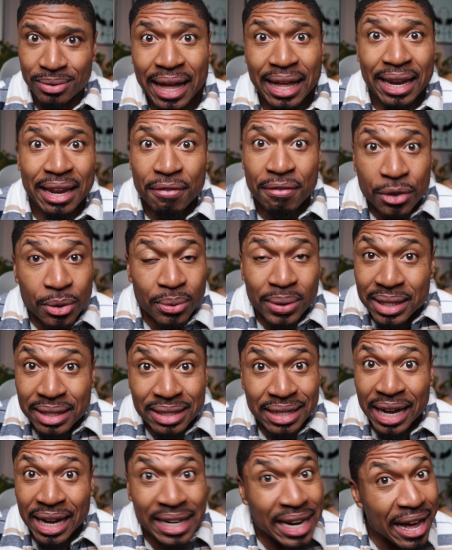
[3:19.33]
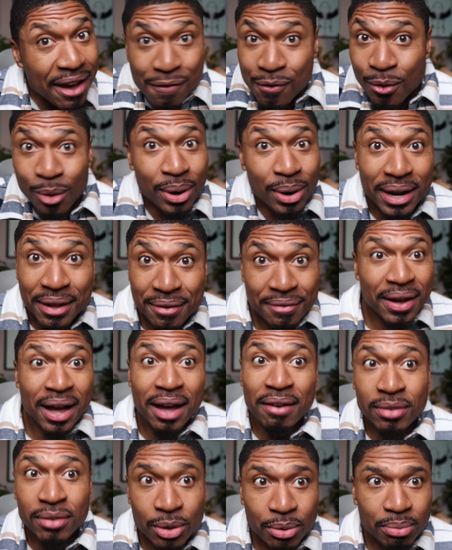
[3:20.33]
And if you inside that
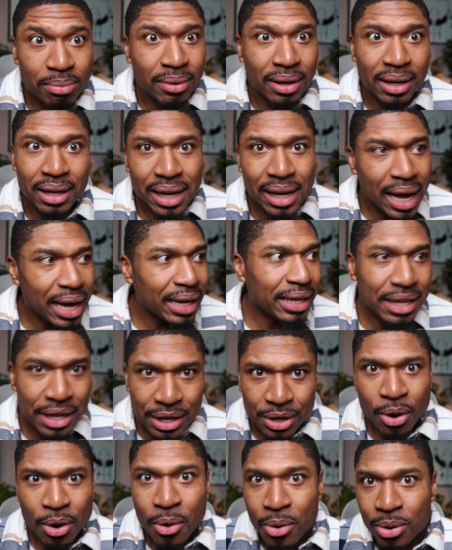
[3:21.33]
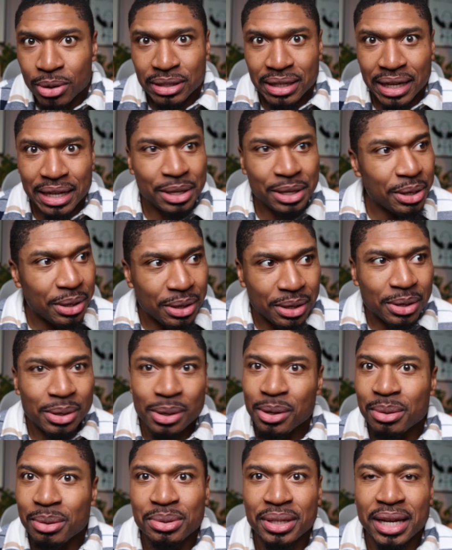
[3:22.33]
485 loop, lock your doors. Like you, you
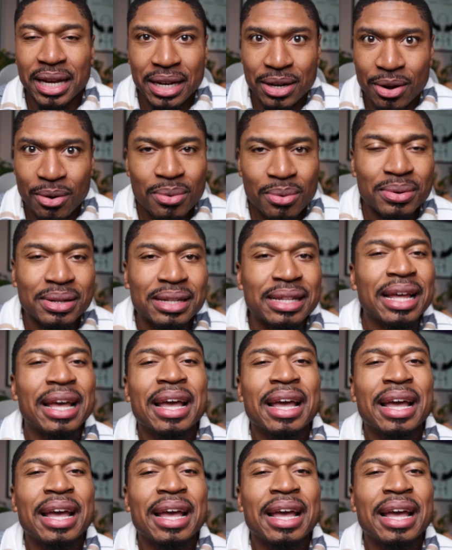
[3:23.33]
know what I'm saying? Don't.